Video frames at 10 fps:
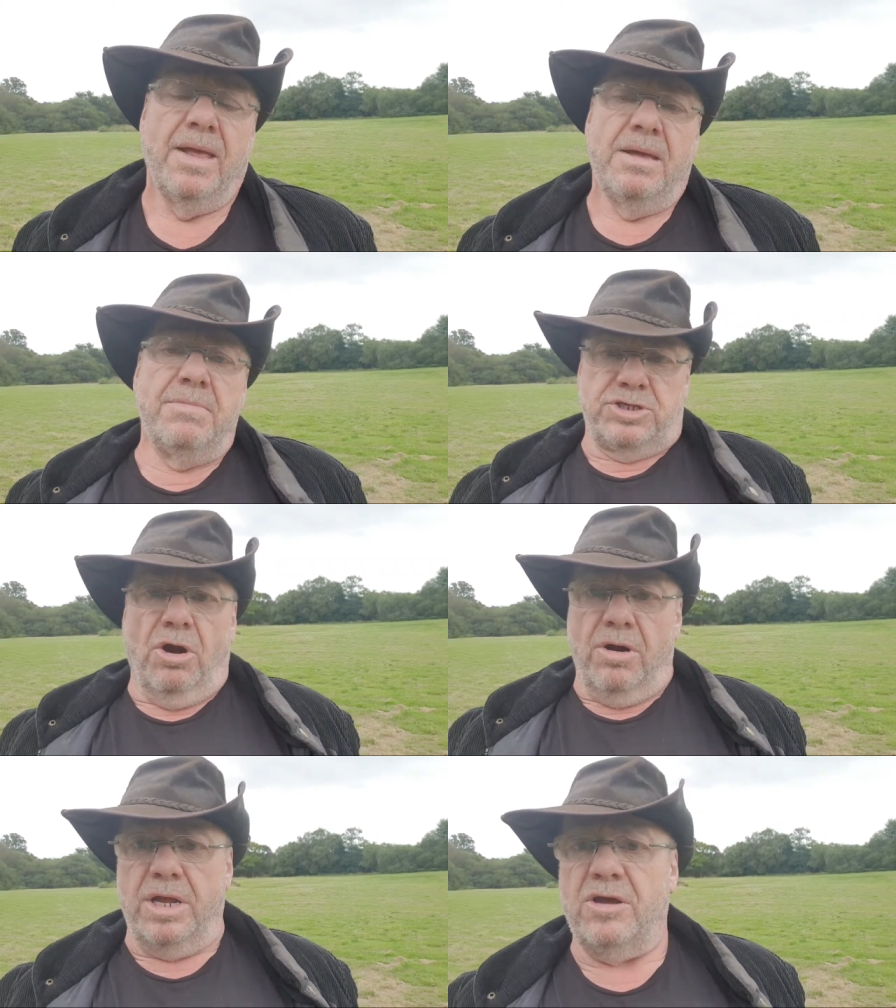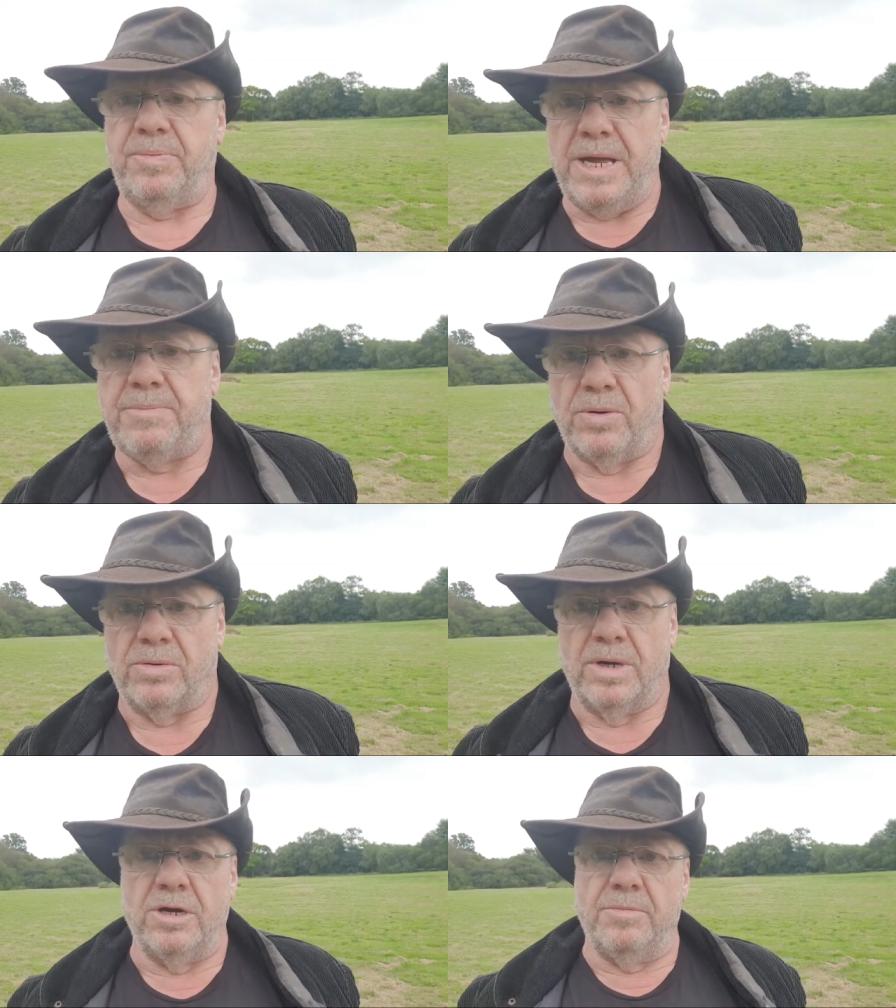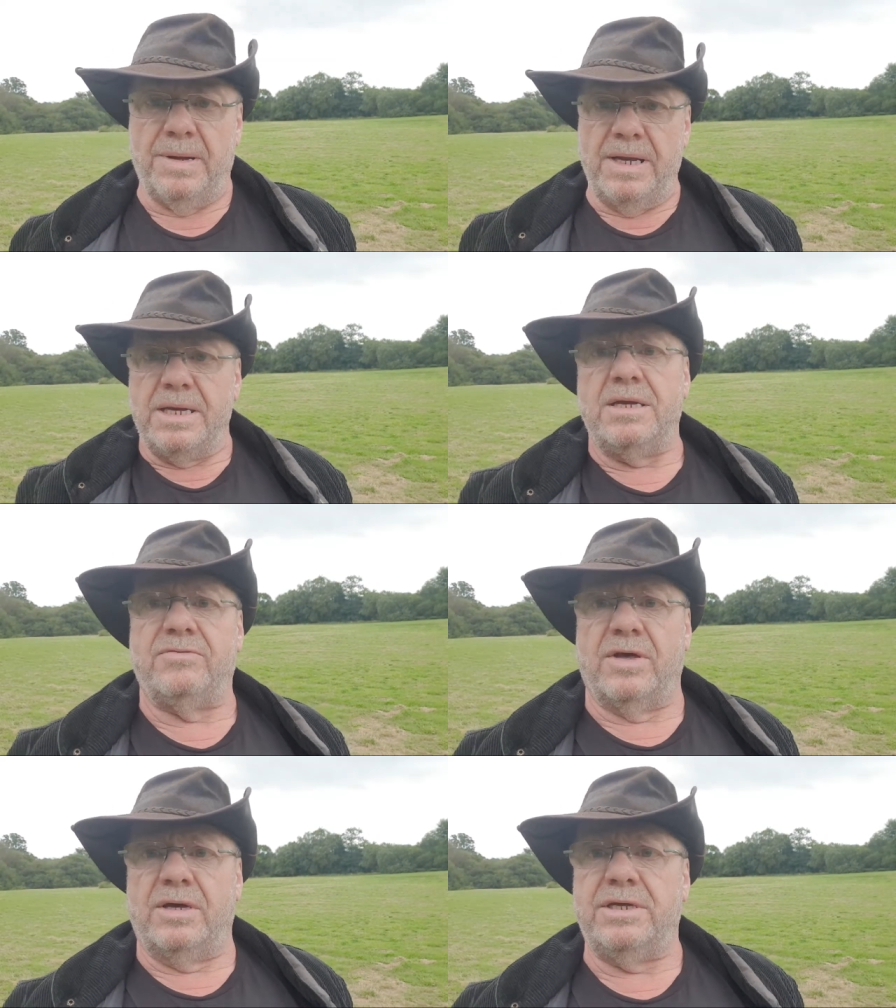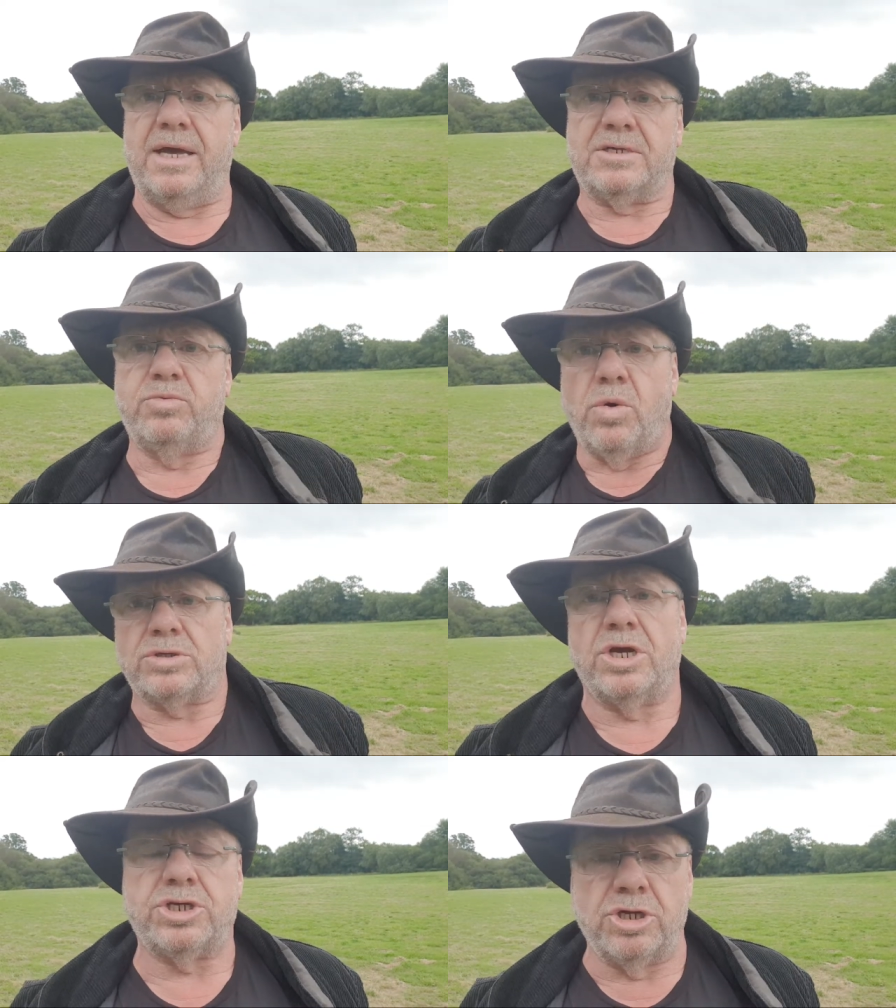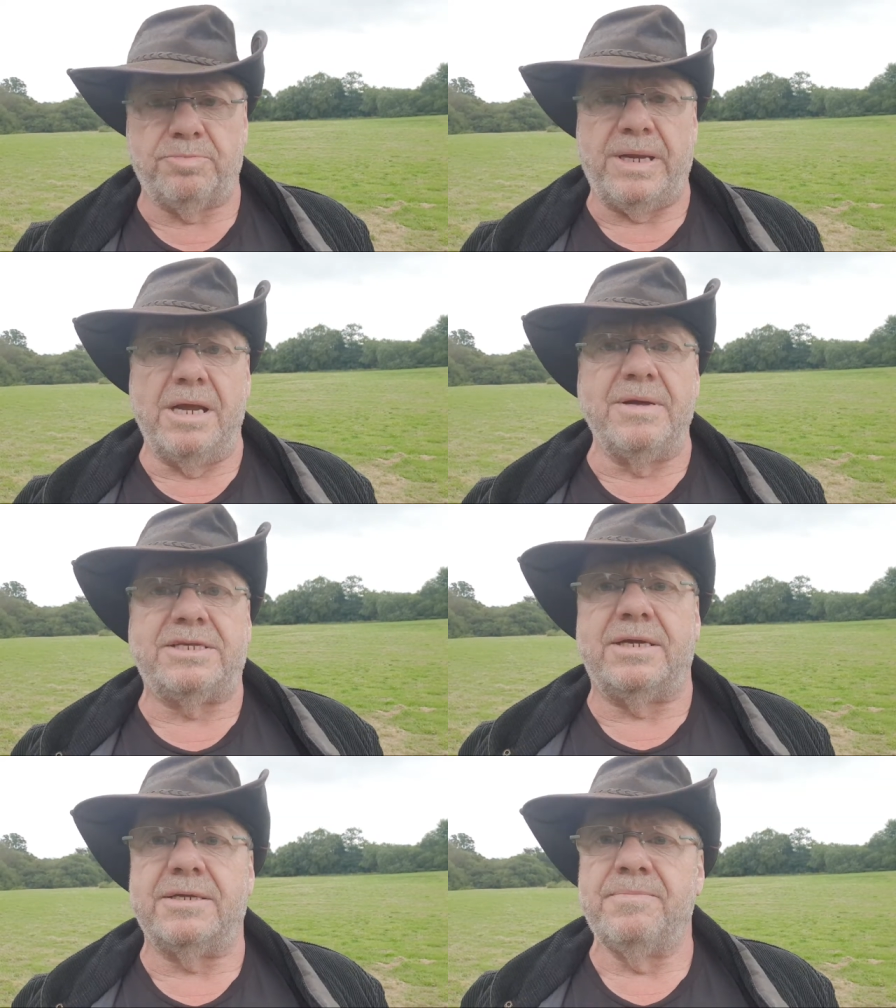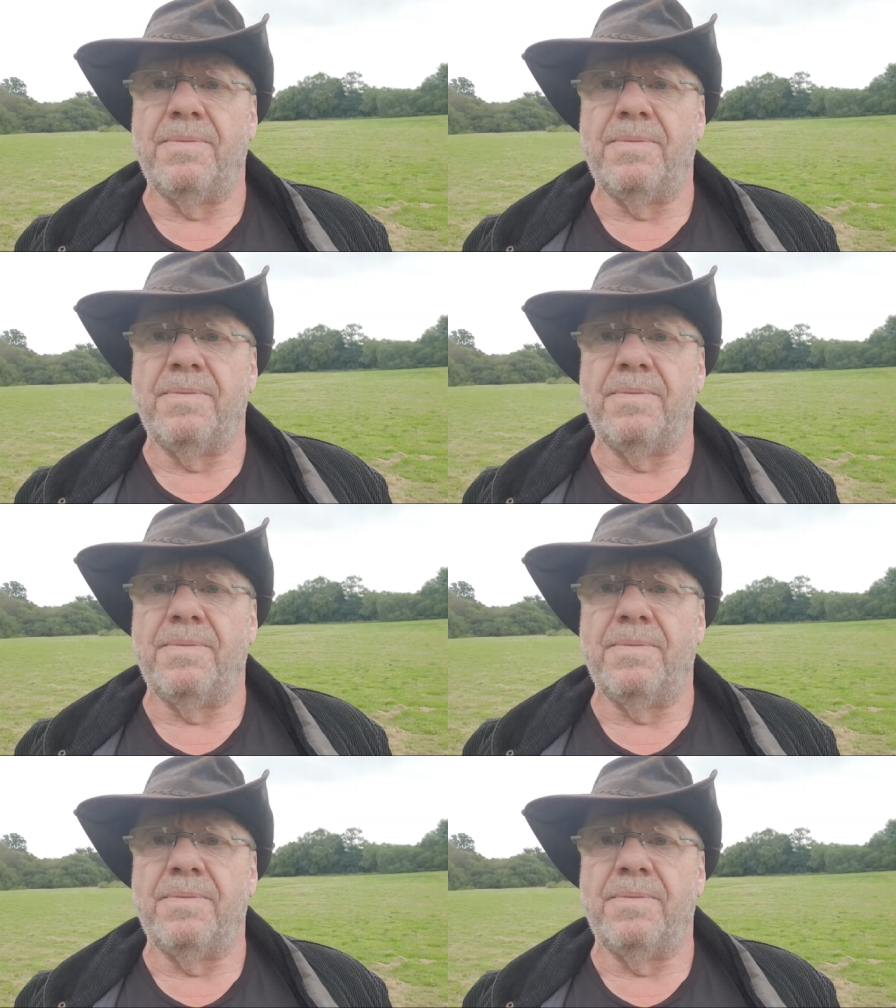majority of people who believe that, yes, water should be limited,